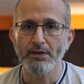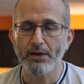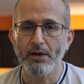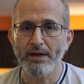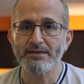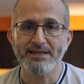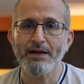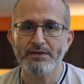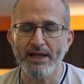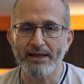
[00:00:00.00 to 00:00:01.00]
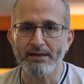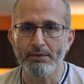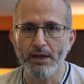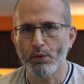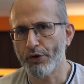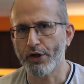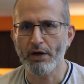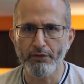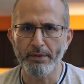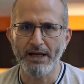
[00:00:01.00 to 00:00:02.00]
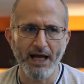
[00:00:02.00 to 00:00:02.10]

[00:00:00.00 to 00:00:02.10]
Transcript: It sounds like it, right? Well, the government